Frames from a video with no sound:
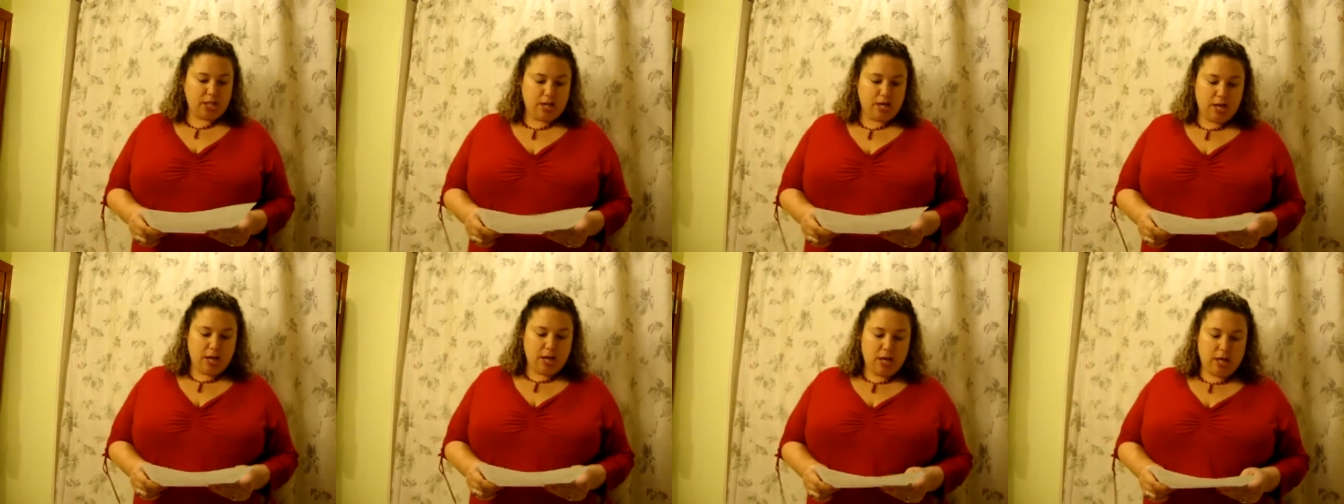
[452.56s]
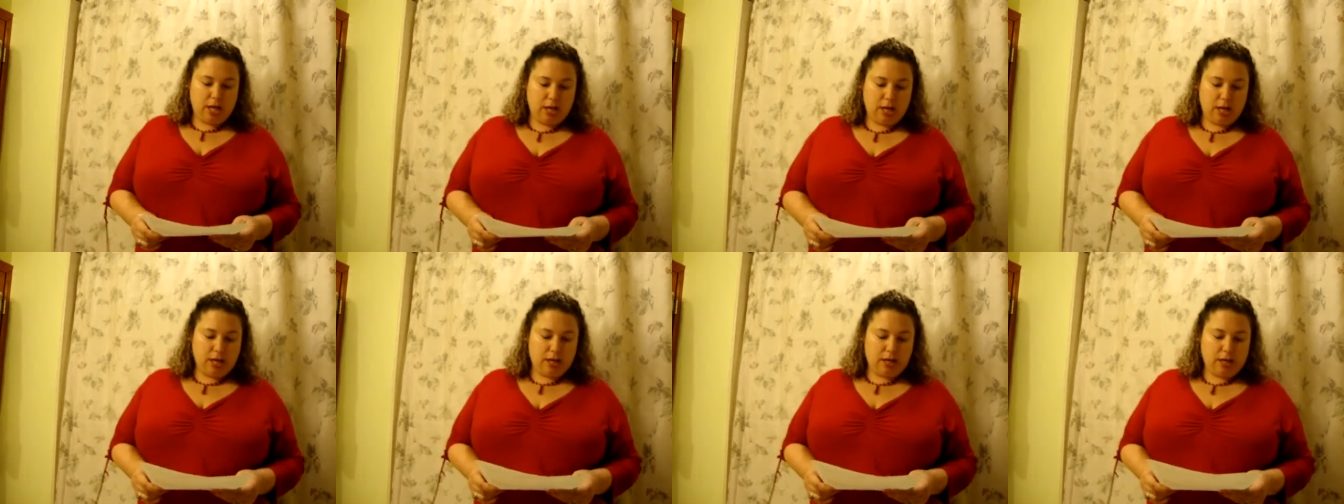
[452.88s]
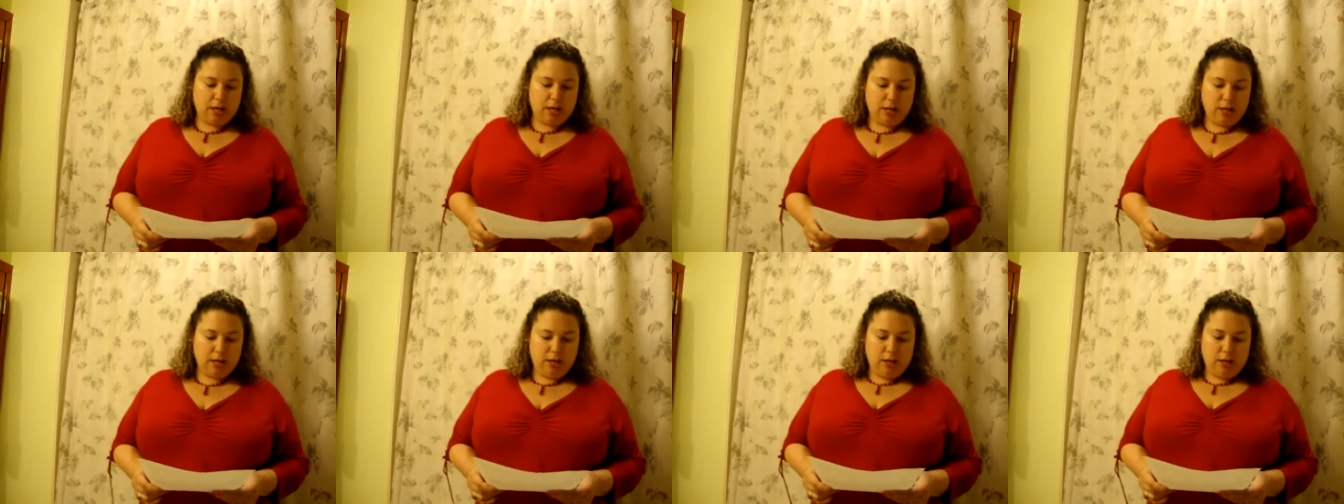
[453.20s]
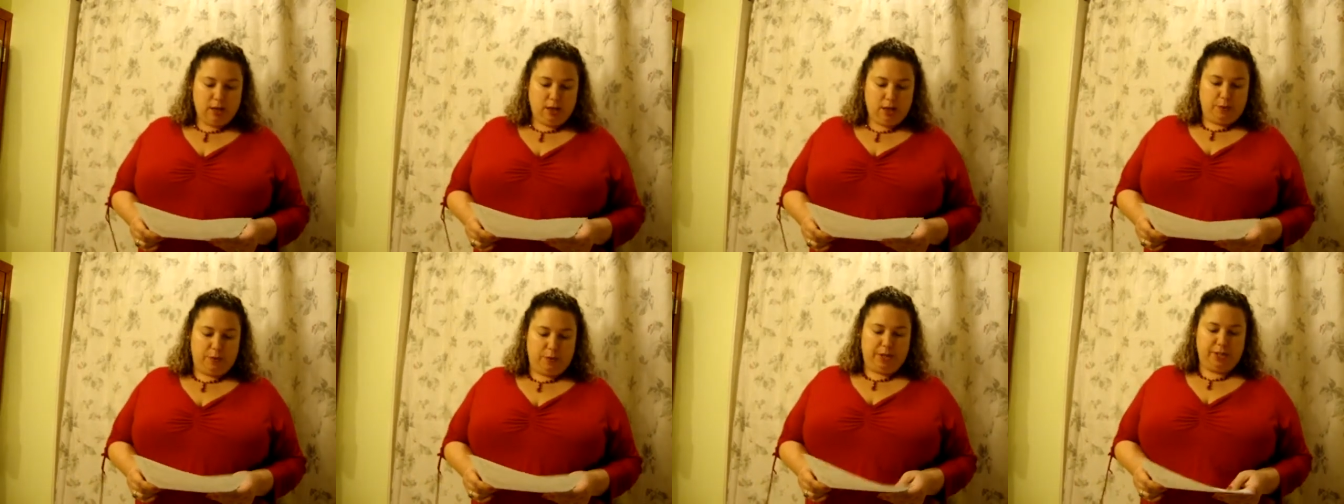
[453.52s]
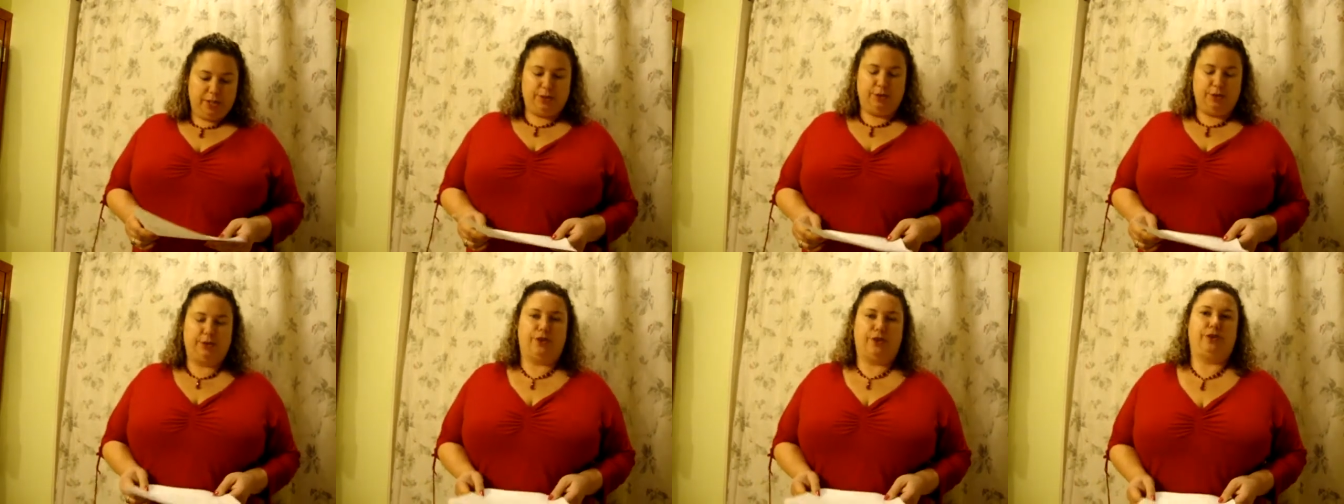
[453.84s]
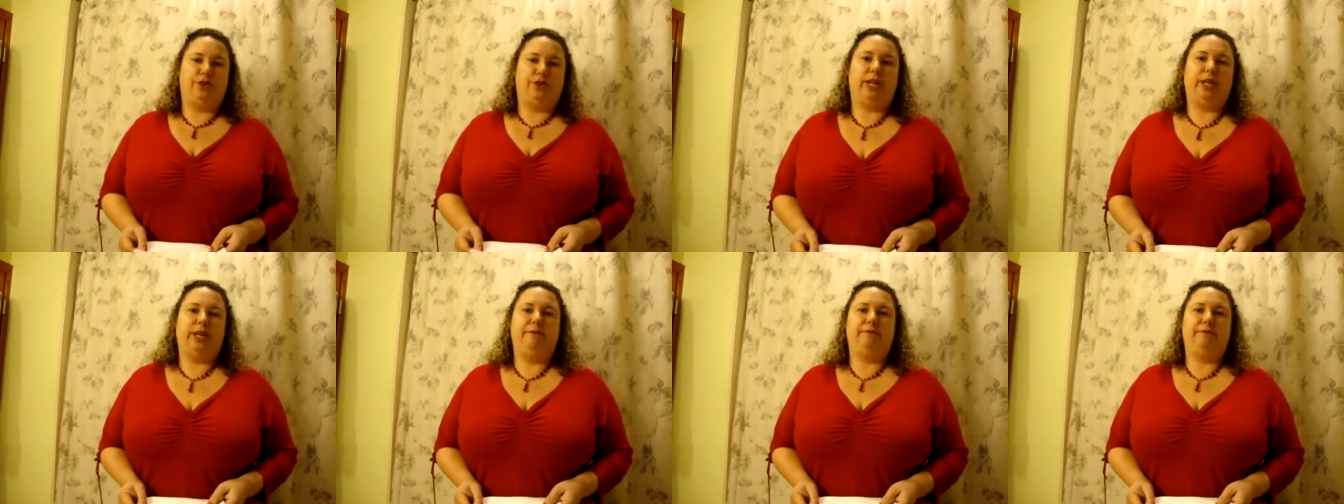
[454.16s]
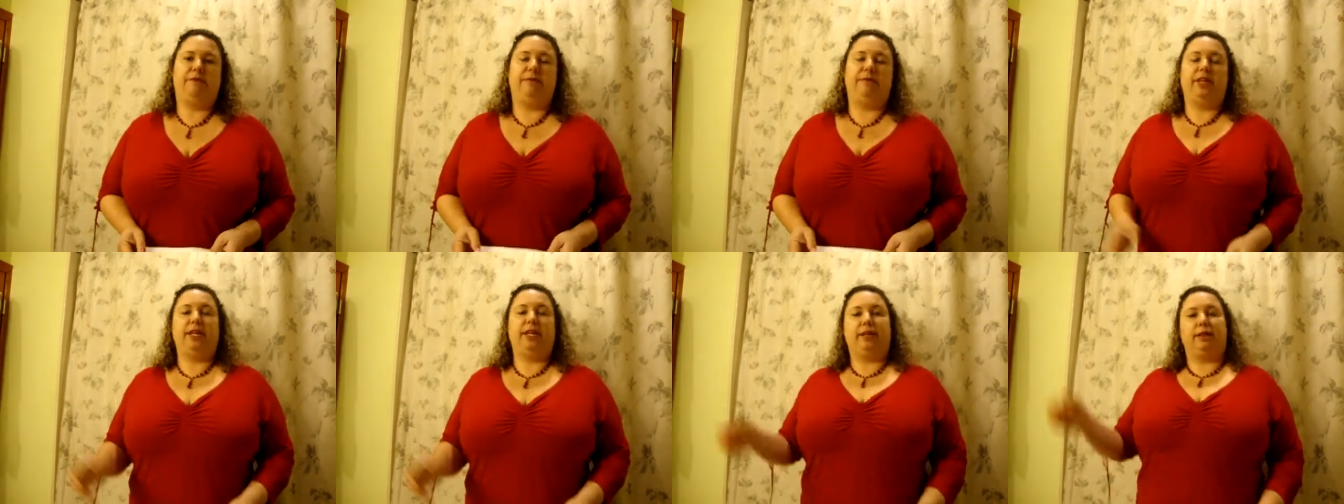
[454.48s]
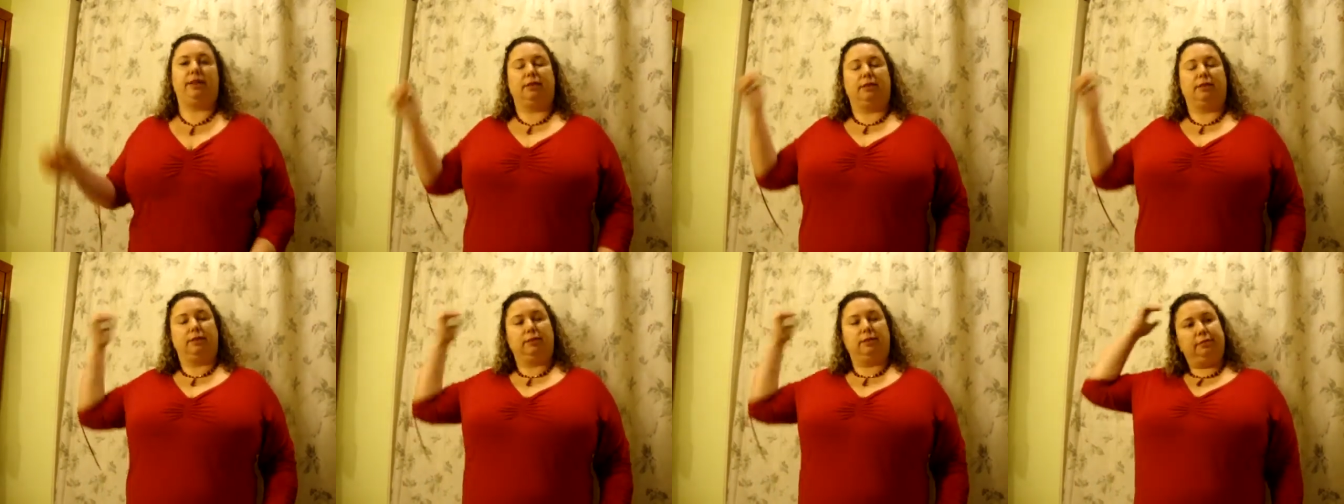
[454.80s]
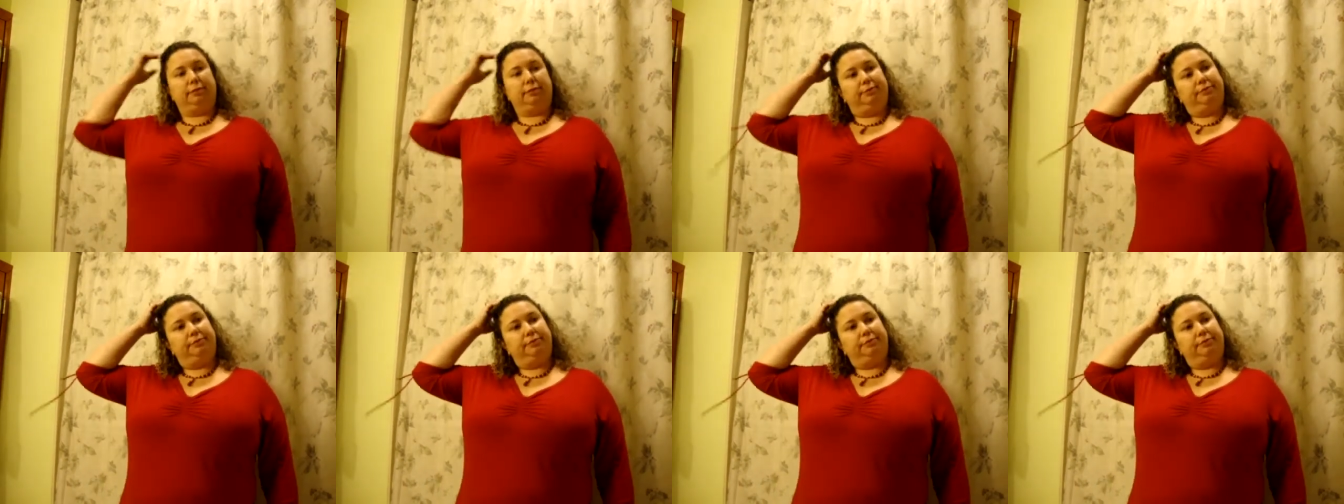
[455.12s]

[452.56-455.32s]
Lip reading: What is your dream vehicle?